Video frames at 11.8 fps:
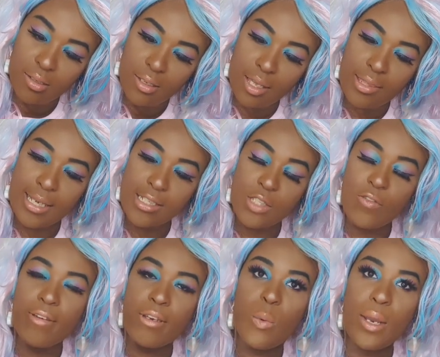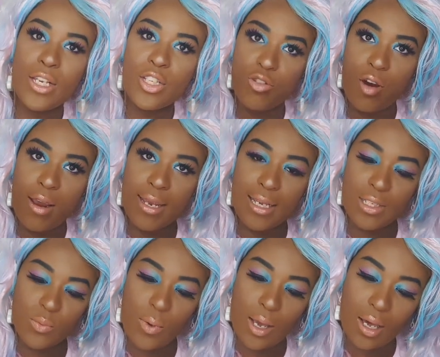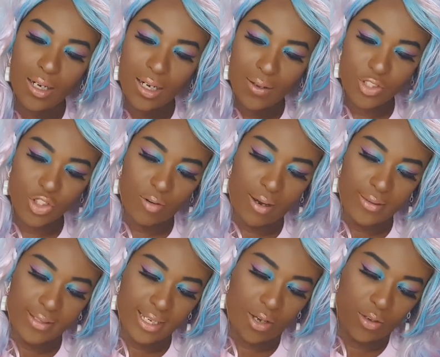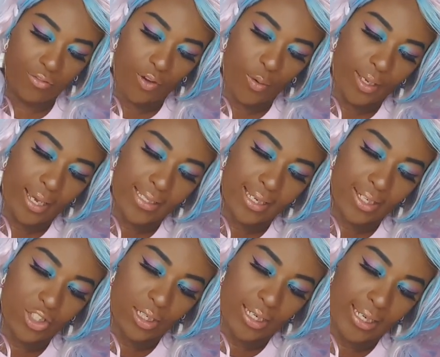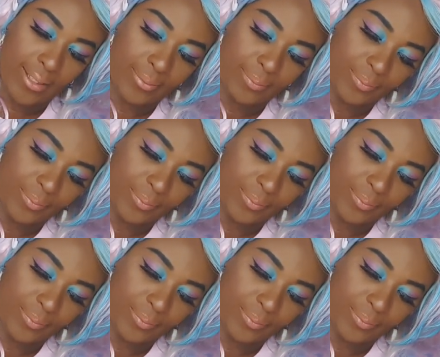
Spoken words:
I think it's very quick drying as well. I'd love to try this out on a phone case actually.